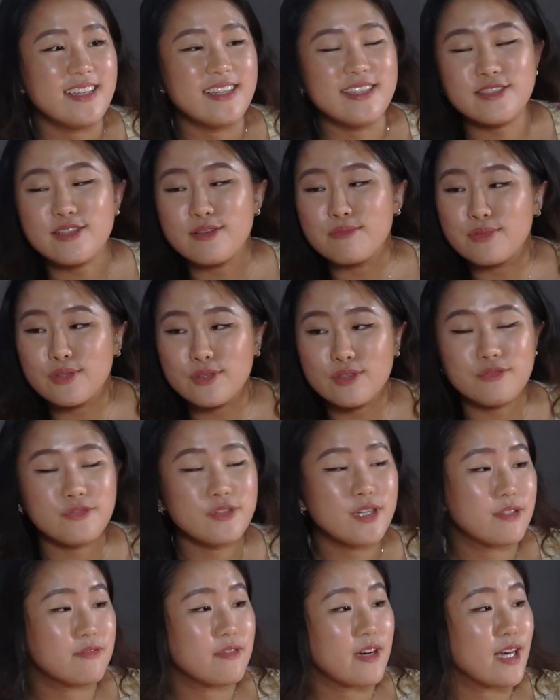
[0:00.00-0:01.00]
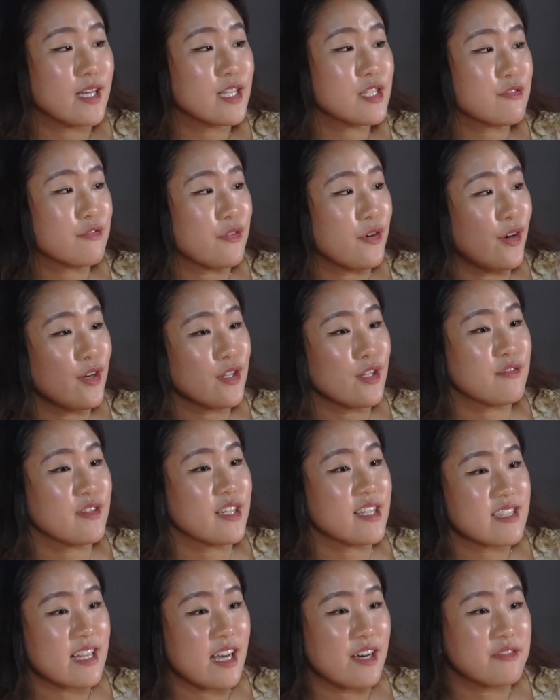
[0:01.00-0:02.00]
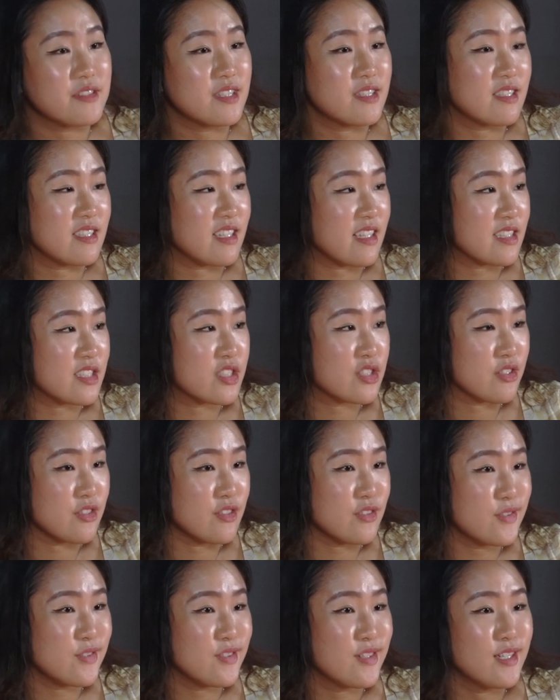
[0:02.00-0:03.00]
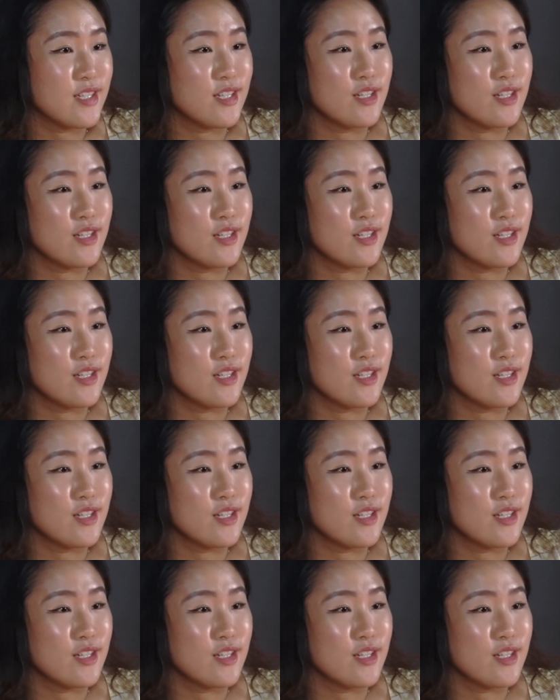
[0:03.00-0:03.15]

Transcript: is a beautiful advice for all of us after today's show.